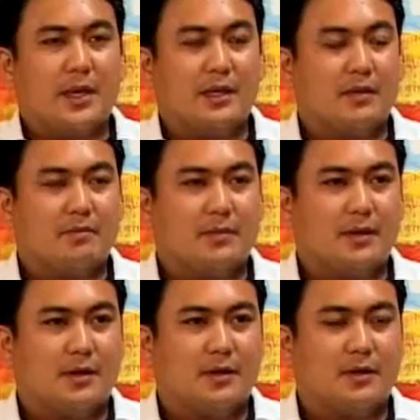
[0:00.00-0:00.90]
it,
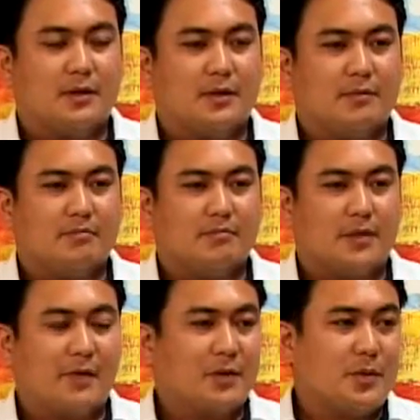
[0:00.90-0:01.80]
you know,
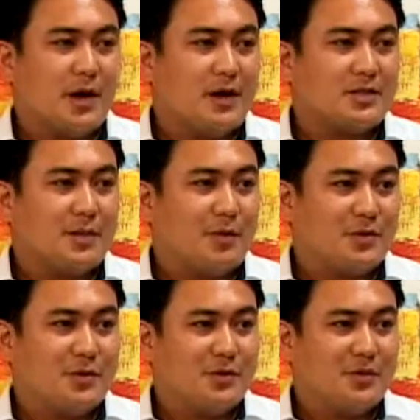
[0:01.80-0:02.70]
I have to be honest, I'm
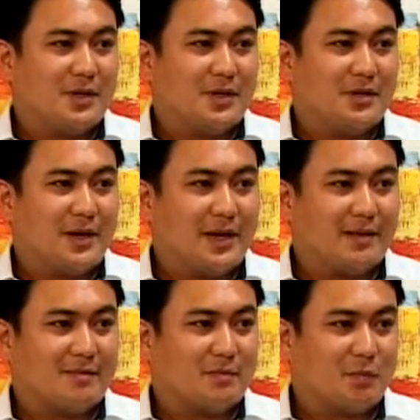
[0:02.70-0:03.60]
also human, you know, I get
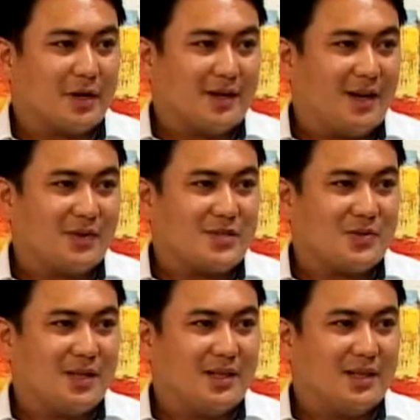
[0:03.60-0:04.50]
burnt out as
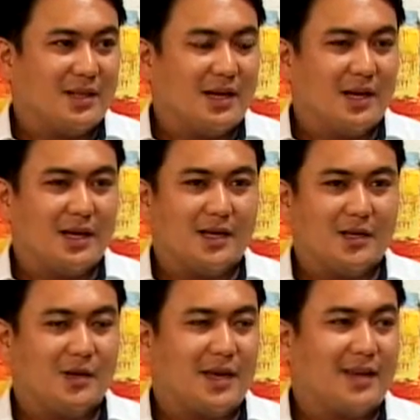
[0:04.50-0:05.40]
well. Sure, uh, sure.
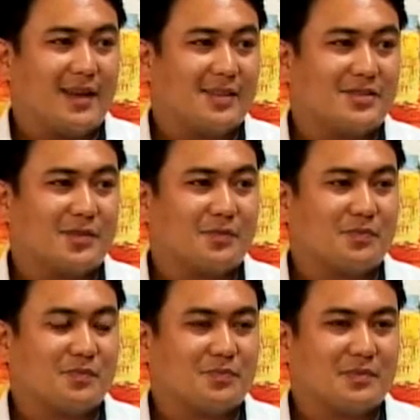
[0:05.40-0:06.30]
You, you, can't answer the
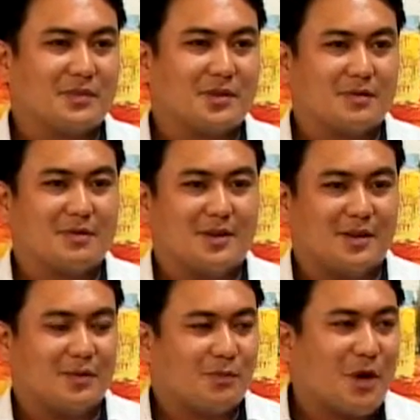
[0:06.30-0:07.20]
you
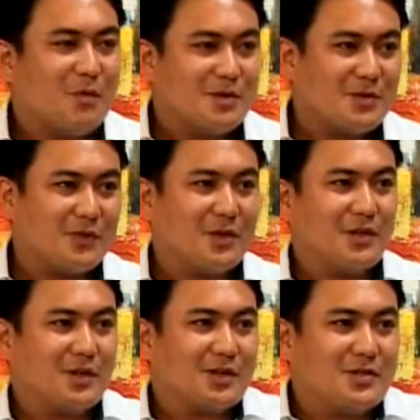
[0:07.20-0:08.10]
know, problems of all
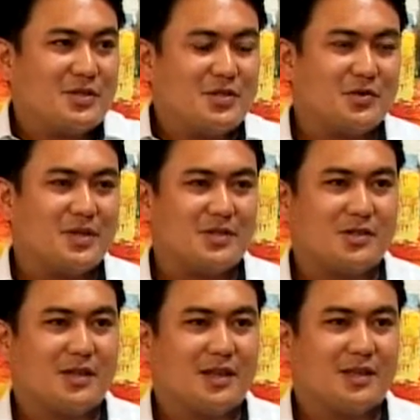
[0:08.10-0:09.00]
your constituents.
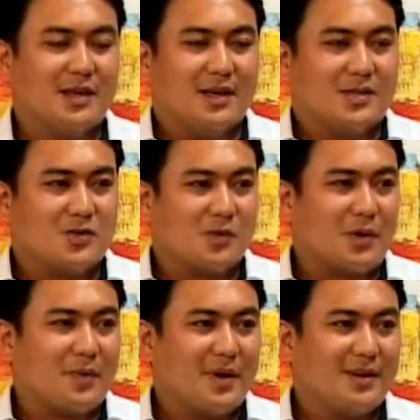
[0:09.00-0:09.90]
You're not
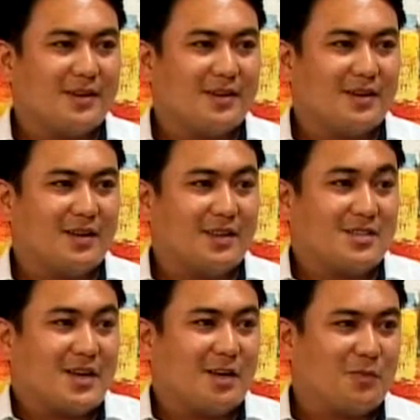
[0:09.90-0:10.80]
Superman and you're not an
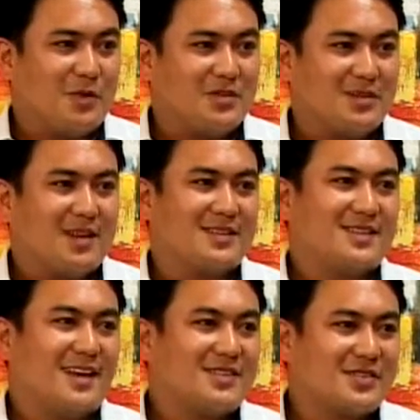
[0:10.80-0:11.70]
encyclopedia that has
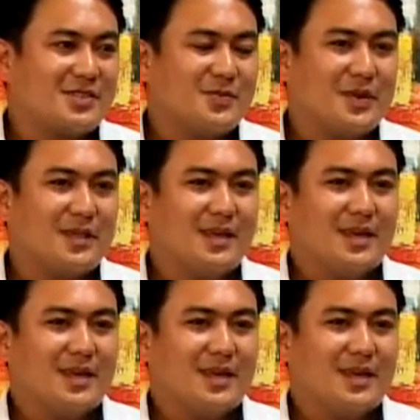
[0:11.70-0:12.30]
the answers. But,